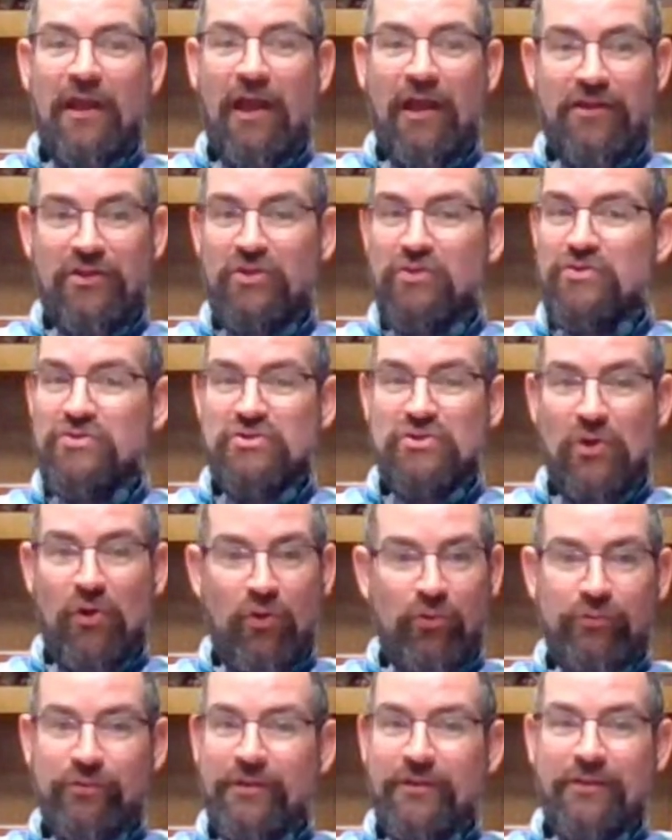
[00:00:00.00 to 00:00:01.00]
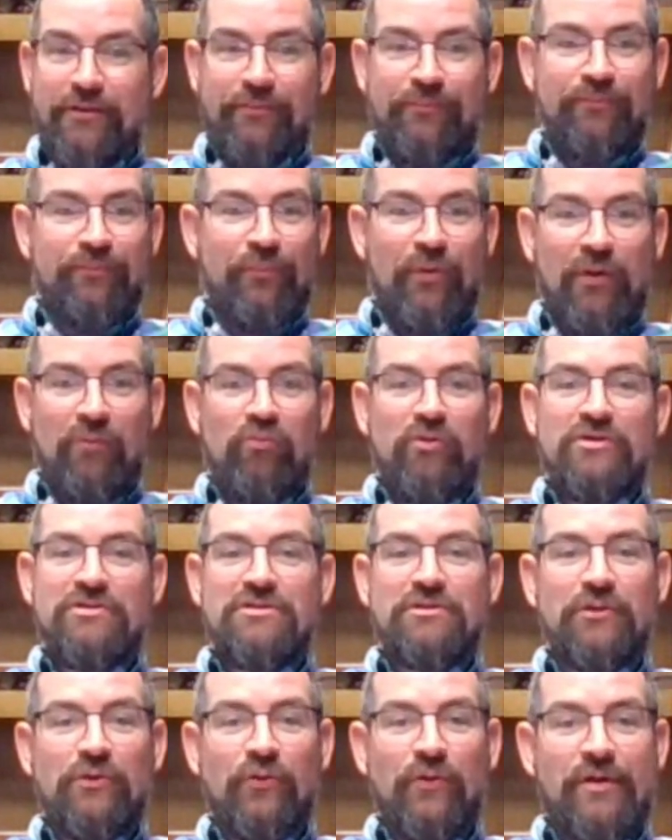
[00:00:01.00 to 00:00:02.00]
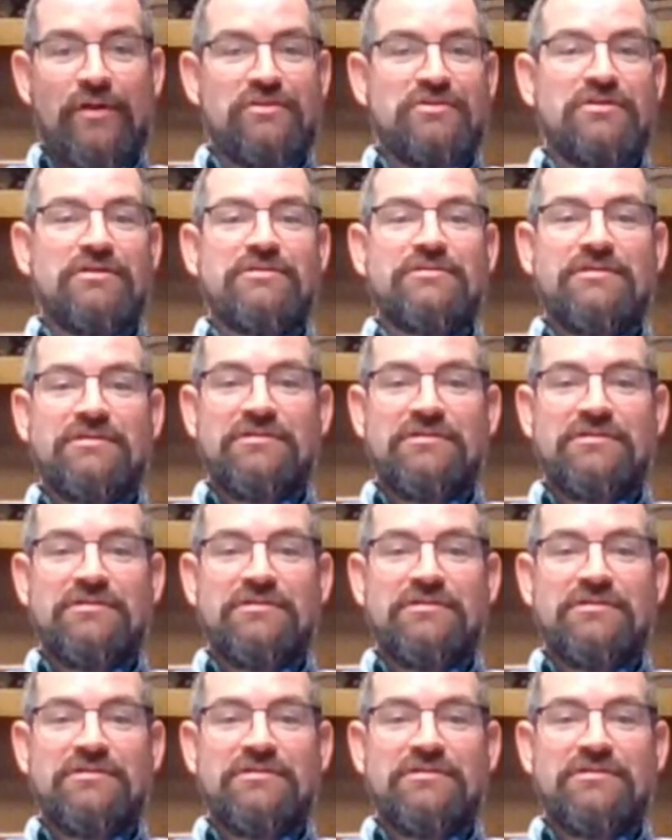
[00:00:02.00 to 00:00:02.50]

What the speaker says: I use only published equations.